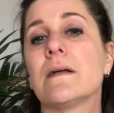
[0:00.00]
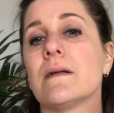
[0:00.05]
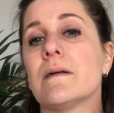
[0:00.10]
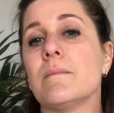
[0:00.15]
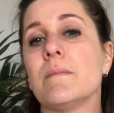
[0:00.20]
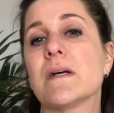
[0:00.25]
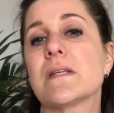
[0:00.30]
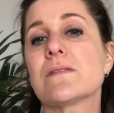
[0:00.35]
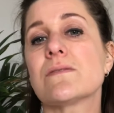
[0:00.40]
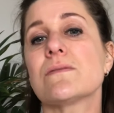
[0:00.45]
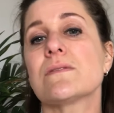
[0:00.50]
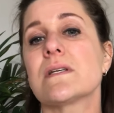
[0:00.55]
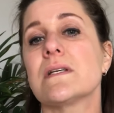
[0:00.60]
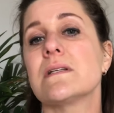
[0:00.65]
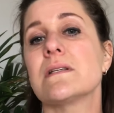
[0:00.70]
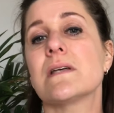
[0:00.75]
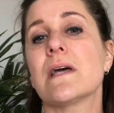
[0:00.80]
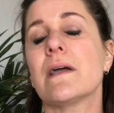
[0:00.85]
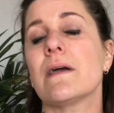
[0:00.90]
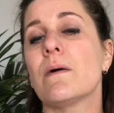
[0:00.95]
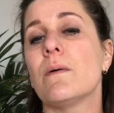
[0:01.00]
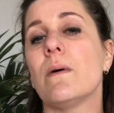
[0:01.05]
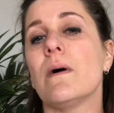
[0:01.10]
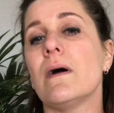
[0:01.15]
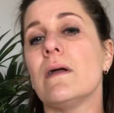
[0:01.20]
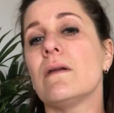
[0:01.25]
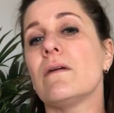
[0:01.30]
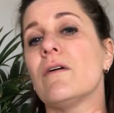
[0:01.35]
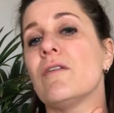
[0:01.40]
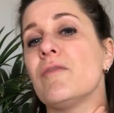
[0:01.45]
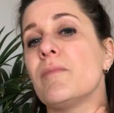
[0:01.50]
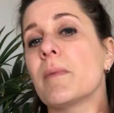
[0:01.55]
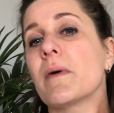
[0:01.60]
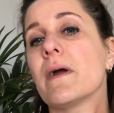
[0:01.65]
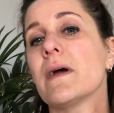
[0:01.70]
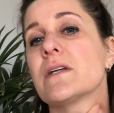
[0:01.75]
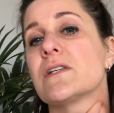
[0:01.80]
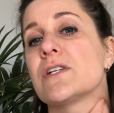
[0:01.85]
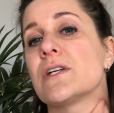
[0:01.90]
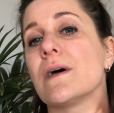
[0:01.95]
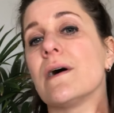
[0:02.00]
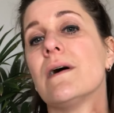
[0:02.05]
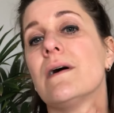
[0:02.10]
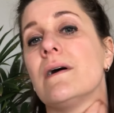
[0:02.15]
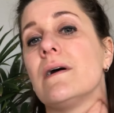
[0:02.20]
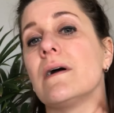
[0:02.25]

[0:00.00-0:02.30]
Muscles can take quite a lot of pressure.